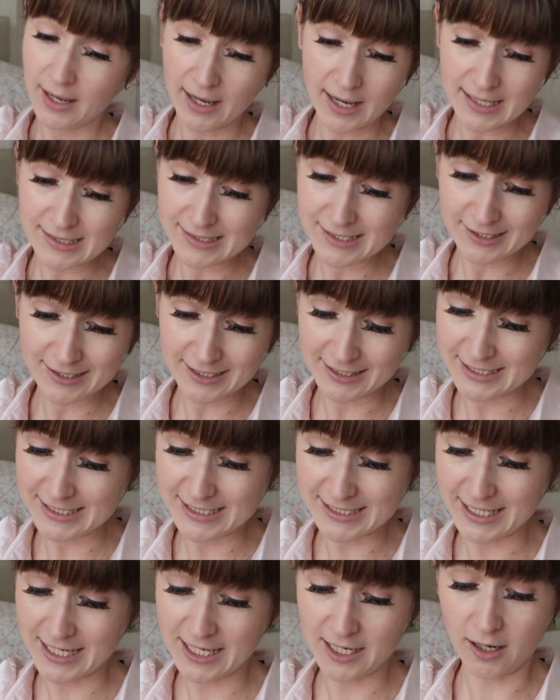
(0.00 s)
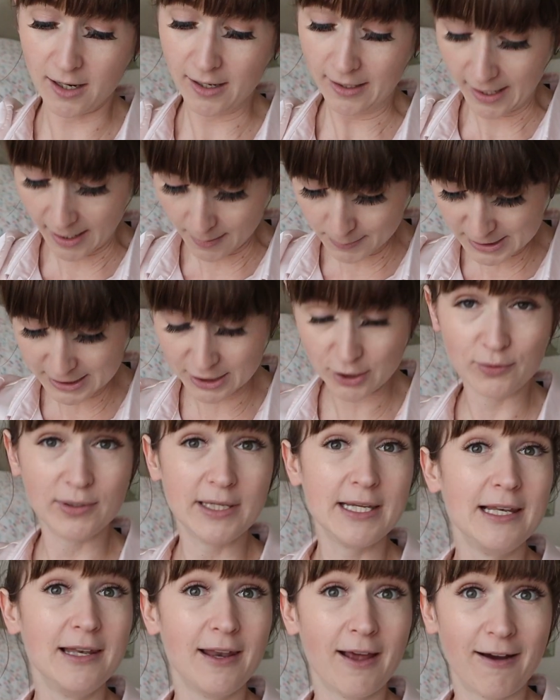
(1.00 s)
As you can see, I
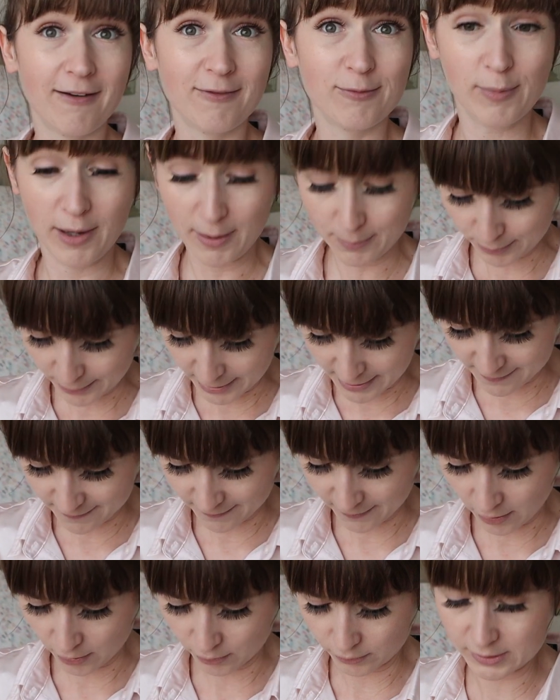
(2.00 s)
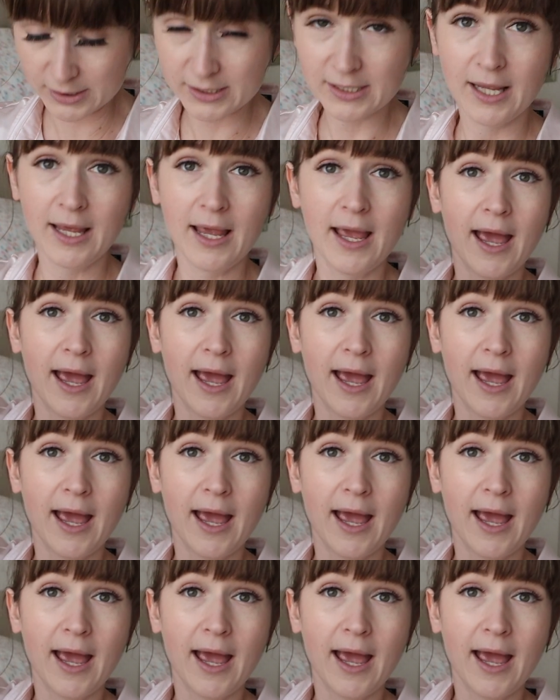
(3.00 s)
absolutely love my pre-folds.